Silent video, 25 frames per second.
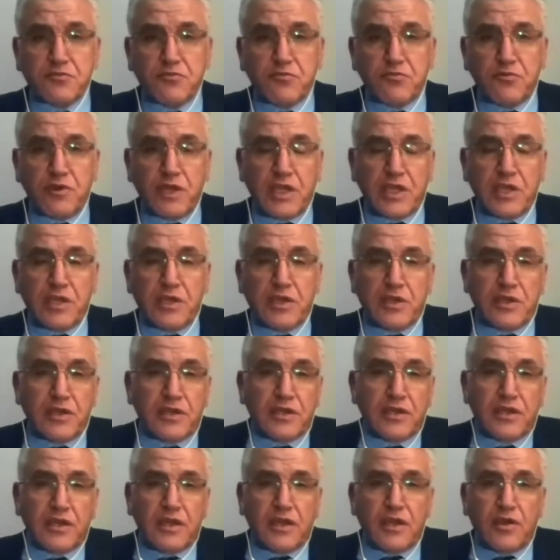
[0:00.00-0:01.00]

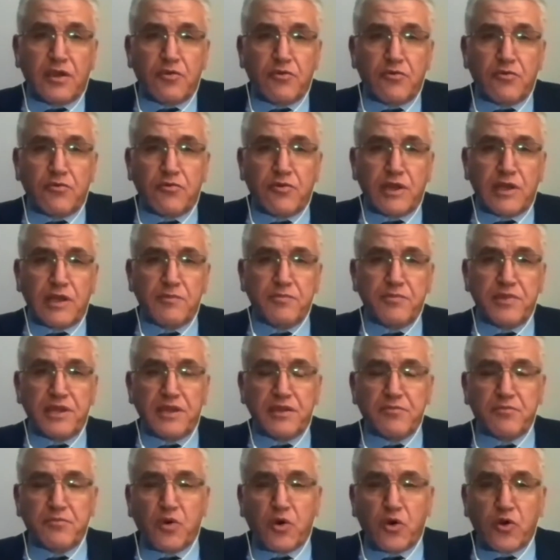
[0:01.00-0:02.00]
we will
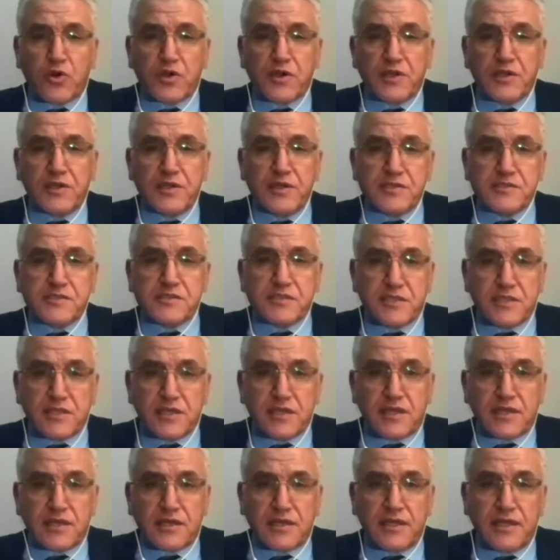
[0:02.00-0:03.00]
be more
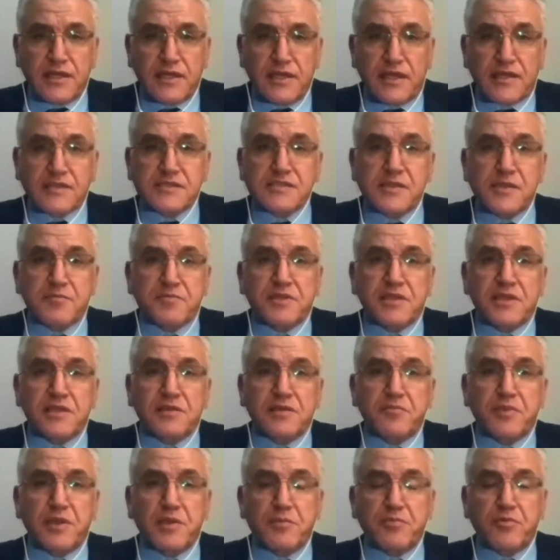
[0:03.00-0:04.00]
easier in
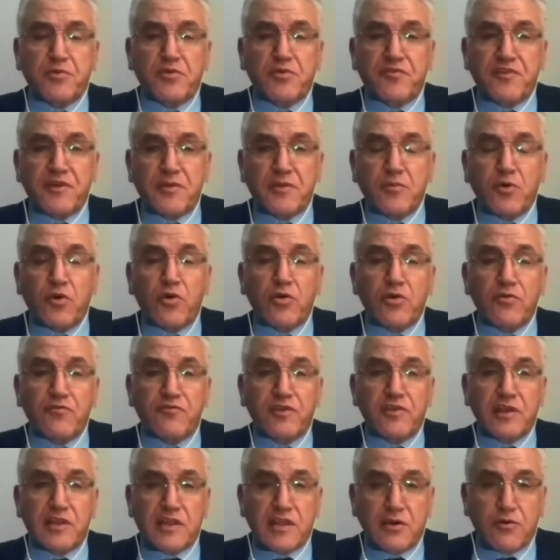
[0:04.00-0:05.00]
accepting people from all
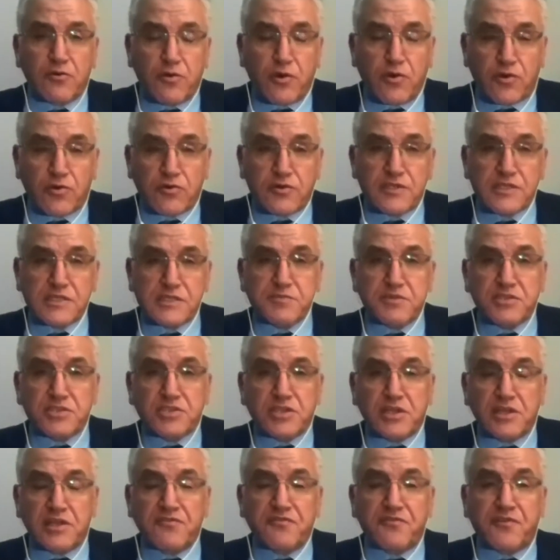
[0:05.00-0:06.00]
over the world,
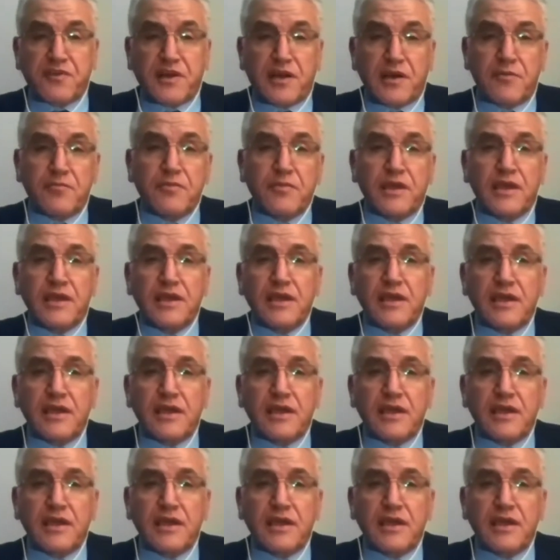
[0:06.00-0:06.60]
especially from